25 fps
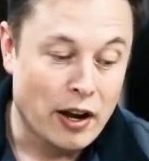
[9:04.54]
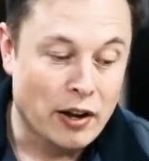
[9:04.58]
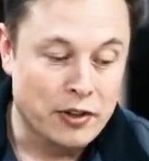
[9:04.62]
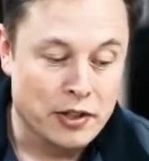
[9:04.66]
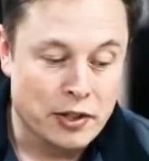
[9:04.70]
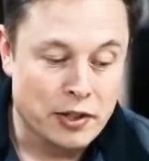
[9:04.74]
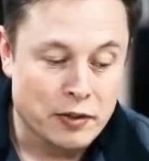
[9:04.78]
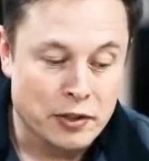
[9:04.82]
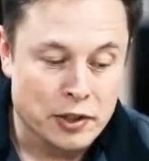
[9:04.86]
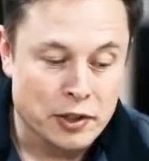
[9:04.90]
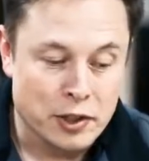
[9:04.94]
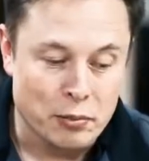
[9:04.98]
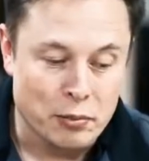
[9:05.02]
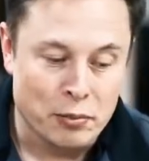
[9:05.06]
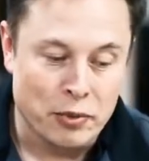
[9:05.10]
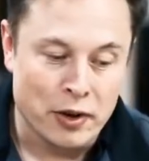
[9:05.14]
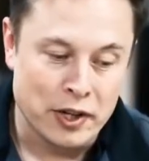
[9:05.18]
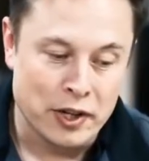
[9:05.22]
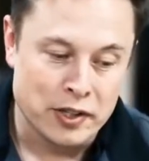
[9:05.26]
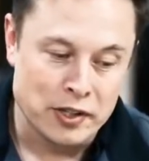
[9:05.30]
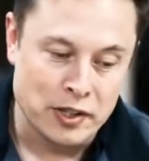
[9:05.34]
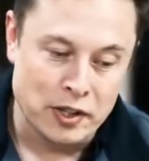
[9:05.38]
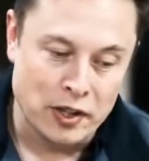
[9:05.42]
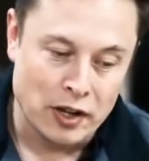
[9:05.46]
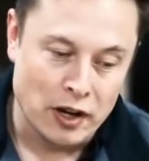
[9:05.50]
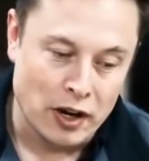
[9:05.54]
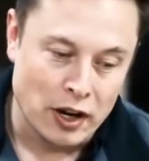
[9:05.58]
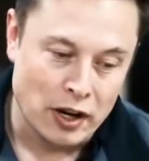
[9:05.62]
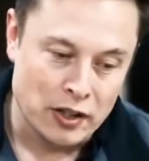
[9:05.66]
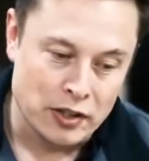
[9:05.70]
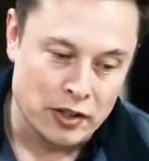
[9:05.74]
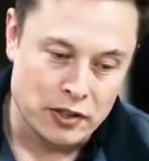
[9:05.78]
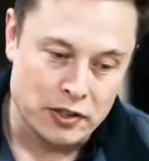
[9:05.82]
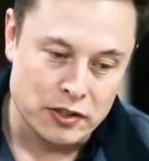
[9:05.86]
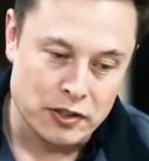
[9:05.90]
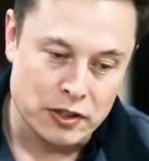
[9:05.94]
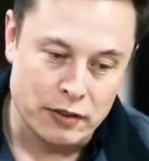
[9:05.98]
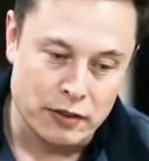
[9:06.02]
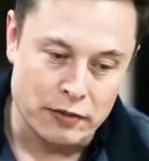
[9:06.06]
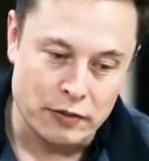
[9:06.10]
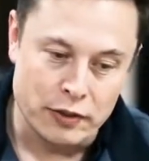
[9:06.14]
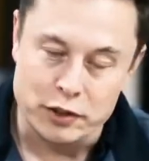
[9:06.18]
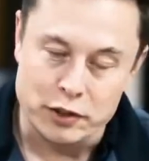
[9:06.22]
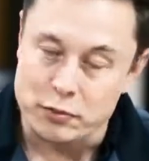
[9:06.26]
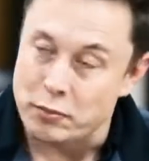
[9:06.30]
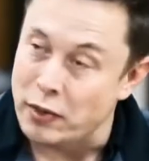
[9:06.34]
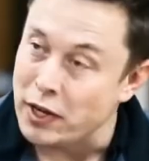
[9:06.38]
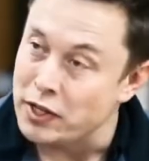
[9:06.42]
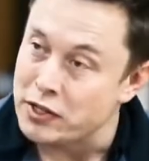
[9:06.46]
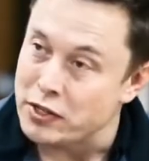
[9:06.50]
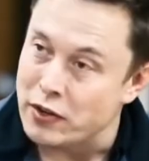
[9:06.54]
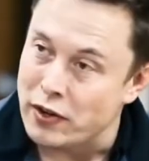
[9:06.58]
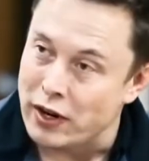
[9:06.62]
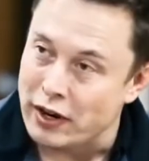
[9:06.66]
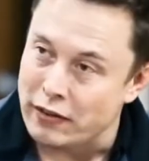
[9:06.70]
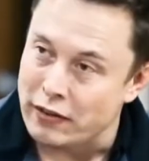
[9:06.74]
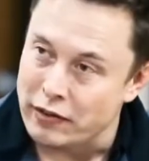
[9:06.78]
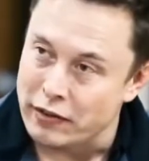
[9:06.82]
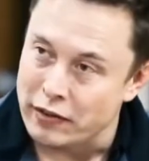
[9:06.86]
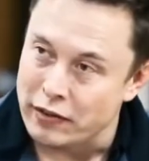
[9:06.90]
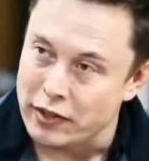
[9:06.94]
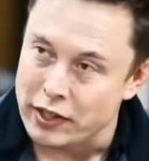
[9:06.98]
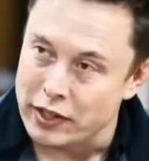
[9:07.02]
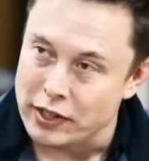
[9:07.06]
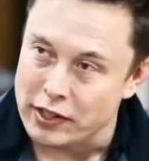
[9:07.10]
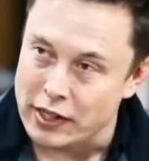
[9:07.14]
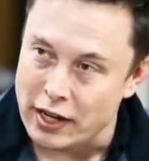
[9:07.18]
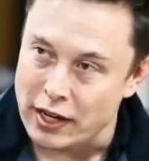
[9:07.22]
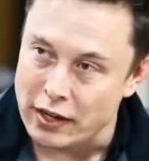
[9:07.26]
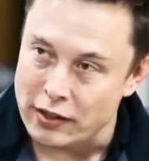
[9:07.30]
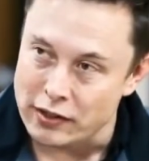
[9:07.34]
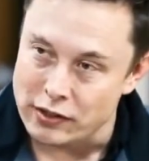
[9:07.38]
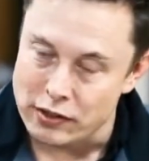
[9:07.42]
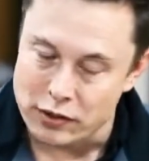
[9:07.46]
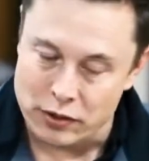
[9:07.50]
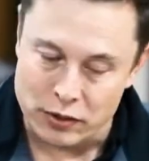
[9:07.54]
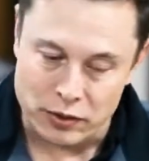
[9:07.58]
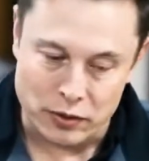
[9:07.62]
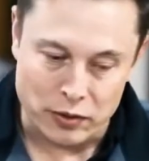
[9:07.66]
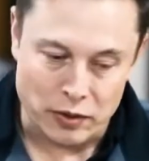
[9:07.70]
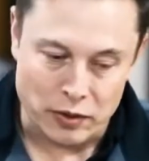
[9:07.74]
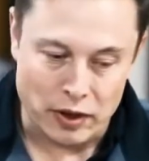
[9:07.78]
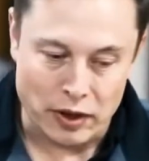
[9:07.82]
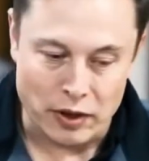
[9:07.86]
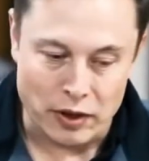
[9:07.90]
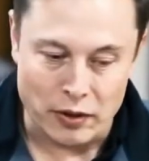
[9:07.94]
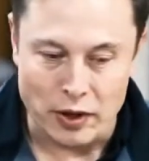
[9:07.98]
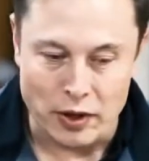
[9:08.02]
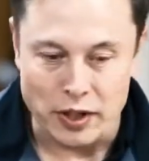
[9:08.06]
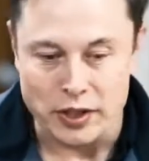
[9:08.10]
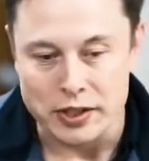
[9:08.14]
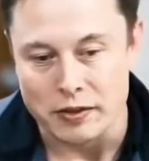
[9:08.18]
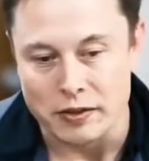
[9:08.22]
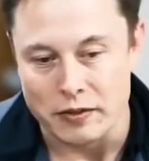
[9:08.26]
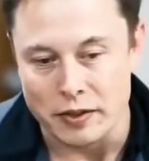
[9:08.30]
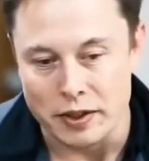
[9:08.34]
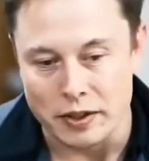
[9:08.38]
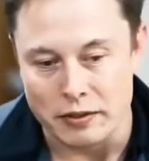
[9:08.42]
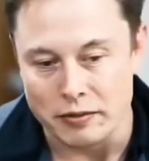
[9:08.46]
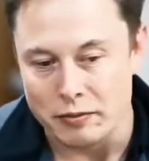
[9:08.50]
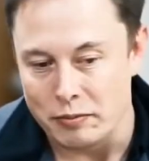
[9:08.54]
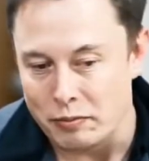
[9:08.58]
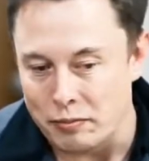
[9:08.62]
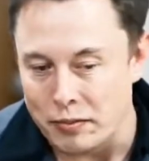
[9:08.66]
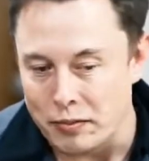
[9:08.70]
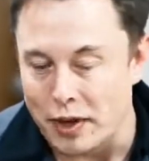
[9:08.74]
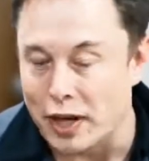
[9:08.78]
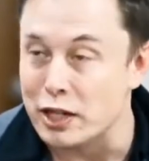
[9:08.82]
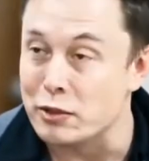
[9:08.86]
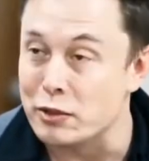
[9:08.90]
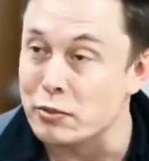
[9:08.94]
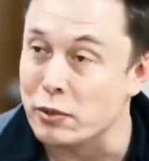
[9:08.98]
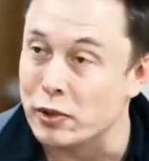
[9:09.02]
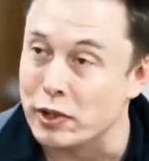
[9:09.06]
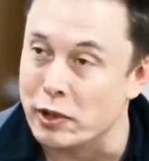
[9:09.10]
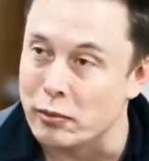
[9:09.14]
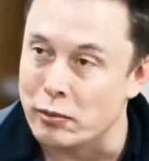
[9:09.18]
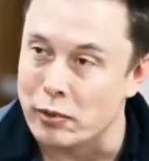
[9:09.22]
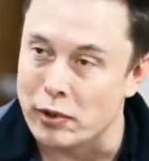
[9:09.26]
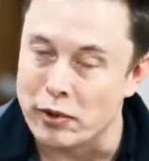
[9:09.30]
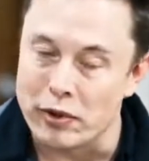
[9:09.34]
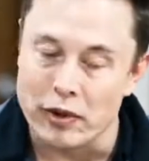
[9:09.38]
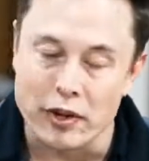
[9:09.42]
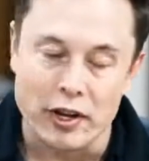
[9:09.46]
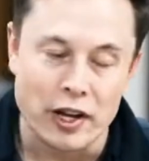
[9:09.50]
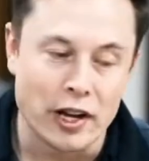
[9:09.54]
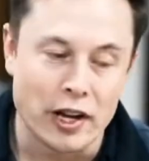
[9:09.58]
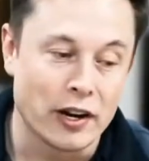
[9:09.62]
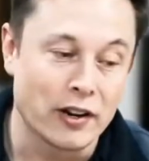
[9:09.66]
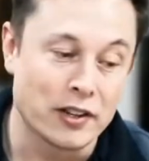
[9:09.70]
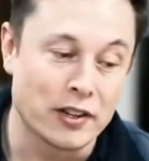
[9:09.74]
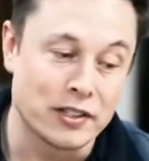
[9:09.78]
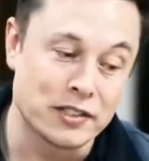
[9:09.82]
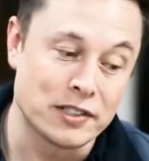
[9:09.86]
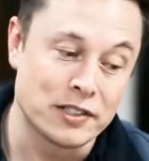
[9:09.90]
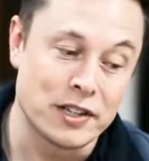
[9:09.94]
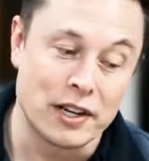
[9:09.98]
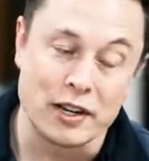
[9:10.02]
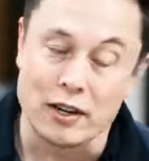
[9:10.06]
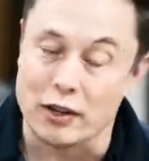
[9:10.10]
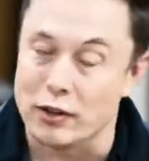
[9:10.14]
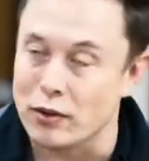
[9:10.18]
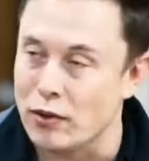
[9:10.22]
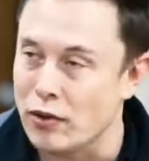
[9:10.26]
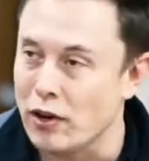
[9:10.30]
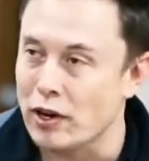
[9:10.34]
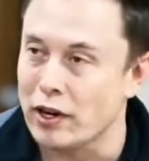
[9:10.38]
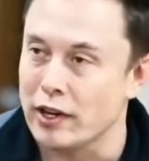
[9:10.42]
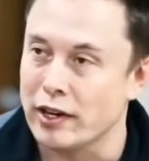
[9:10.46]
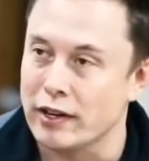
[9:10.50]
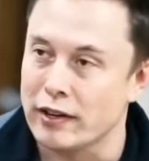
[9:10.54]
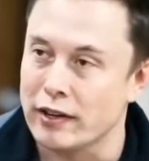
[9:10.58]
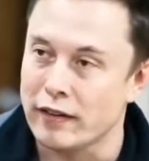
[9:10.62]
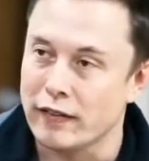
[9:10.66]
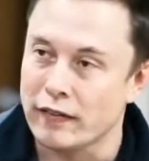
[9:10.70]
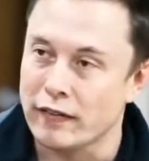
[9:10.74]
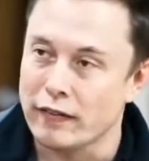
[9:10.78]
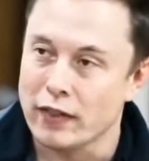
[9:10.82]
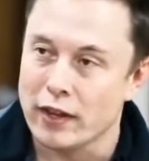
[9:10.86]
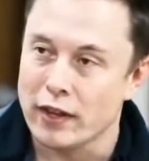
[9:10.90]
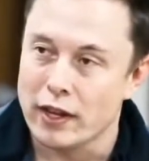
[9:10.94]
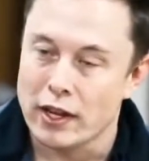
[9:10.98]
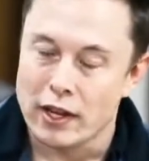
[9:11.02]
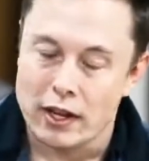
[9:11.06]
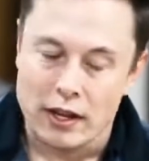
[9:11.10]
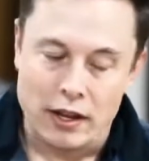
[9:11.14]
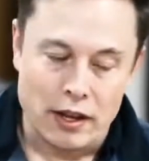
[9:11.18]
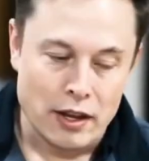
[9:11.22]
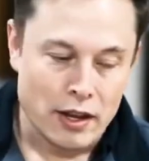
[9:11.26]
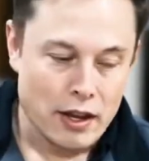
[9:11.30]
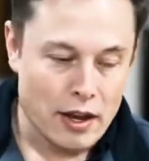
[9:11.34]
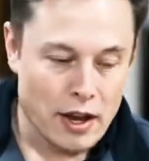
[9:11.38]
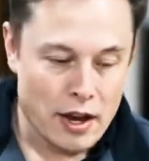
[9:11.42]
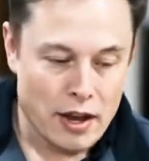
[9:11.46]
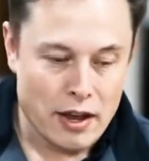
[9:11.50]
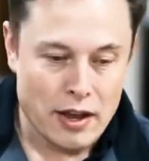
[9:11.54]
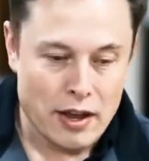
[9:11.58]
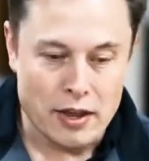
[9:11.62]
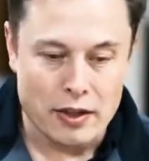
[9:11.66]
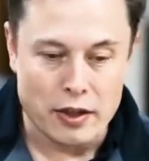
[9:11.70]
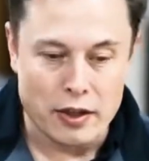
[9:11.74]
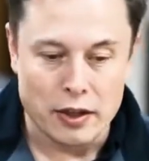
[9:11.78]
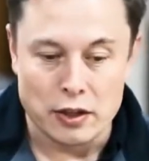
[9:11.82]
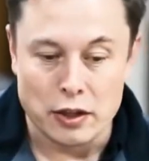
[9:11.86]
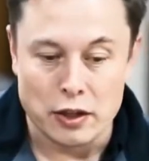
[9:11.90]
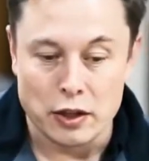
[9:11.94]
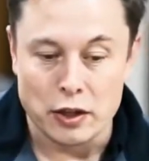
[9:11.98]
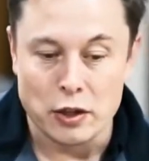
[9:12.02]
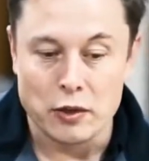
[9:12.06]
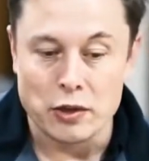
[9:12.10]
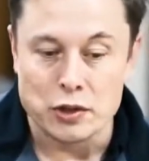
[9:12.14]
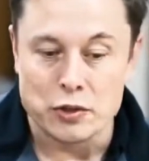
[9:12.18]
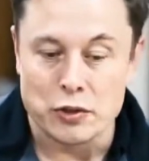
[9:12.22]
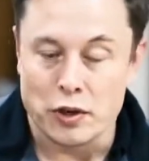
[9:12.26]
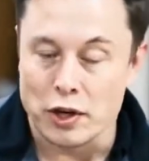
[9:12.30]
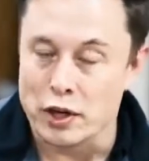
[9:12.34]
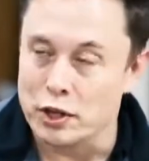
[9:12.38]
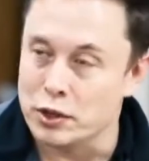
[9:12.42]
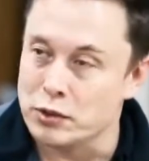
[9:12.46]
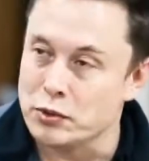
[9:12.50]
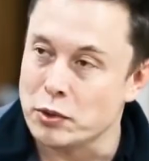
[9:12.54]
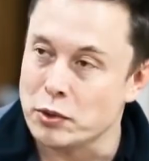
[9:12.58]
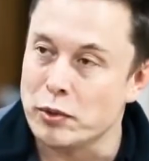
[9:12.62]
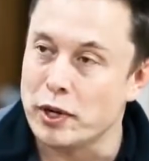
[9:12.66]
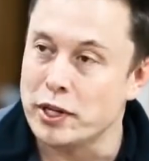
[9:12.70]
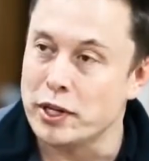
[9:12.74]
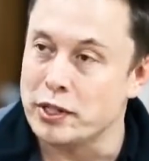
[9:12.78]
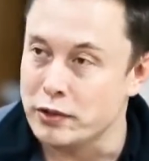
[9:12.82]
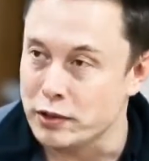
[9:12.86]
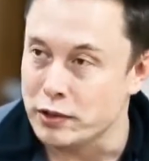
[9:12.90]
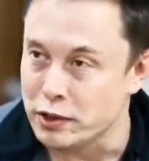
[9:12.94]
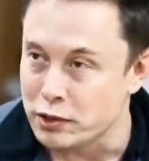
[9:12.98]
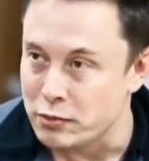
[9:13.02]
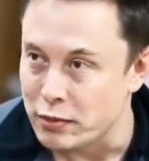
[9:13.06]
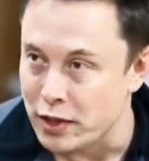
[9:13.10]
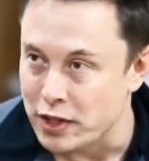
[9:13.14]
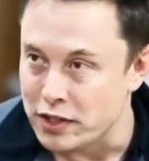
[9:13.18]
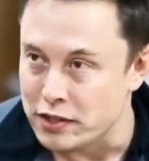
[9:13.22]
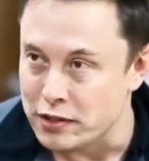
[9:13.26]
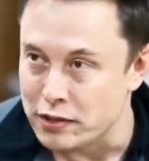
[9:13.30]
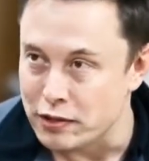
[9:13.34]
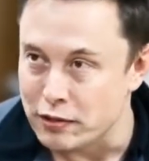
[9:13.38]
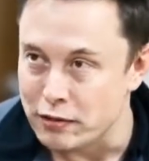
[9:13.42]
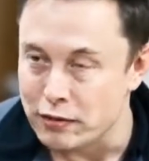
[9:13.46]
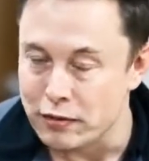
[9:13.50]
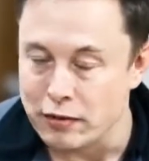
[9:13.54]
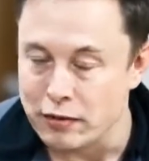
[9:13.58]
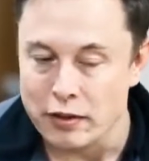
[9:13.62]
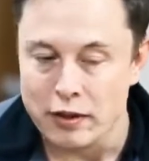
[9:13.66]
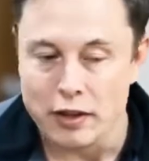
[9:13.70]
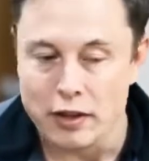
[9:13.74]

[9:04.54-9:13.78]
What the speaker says: was able to compress the costs of the spacecraft and everything down to a relatively manageable number, and I got stuck on the rocket. The U.S. rockets were way too expensive.